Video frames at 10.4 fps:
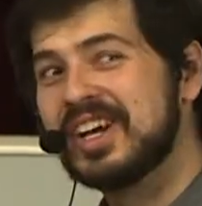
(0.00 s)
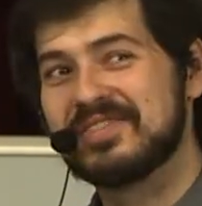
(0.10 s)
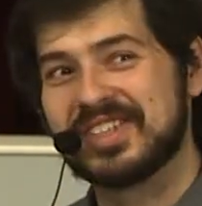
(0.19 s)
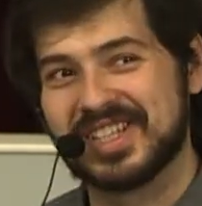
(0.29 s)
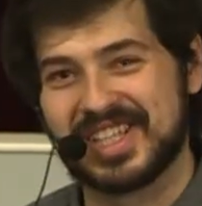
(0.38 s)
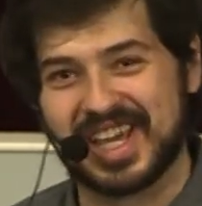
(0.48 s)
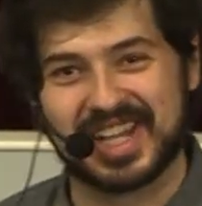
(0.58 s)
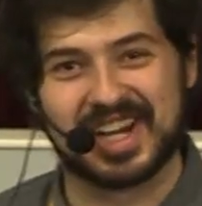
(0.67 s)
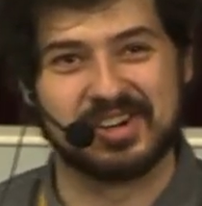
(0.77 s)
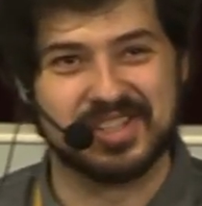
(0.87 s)
of the
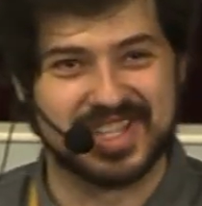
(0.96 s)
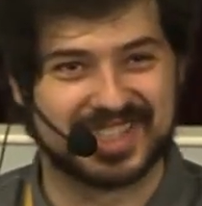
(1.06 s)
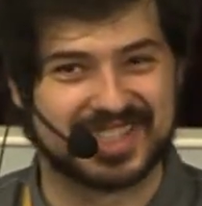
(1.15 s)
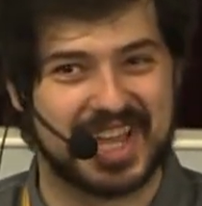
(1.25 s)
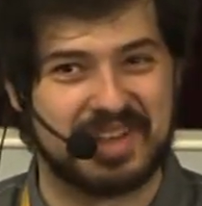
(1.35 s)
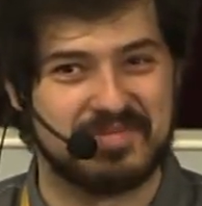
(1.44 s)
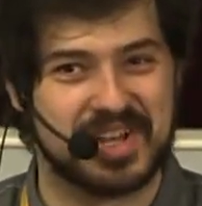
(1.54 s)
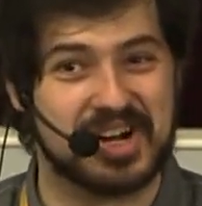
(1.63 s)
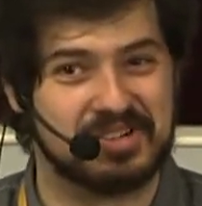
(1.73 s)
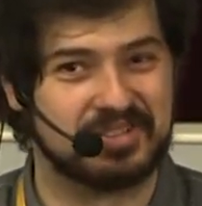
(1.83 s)
data on the same
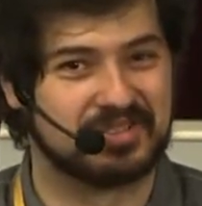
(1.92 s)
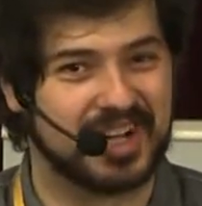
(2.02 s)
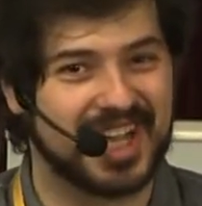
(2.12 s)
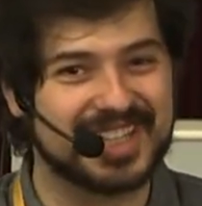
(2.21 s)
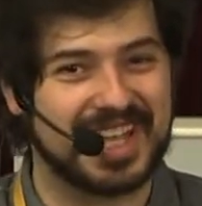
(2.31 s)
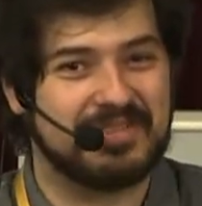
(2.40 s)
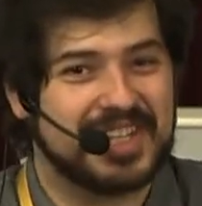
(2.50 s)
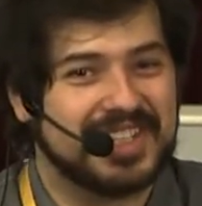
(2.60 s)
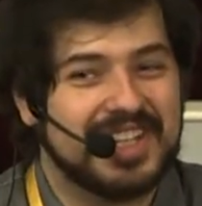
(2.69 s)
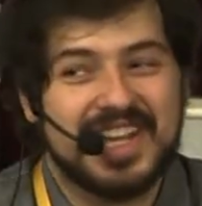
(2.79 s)
node, right? I
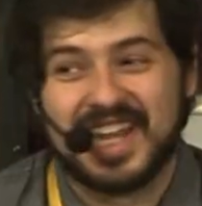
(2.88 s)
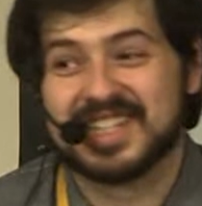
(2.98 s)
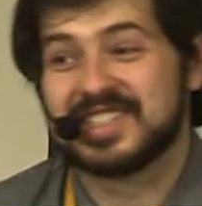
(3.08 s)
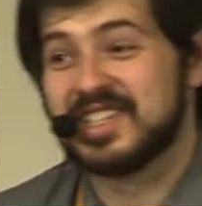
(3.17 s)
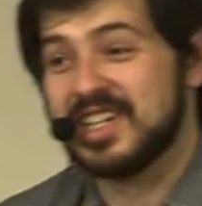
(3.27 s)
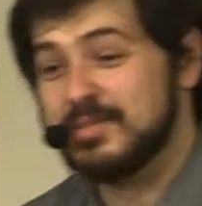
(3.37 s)
mean, is there a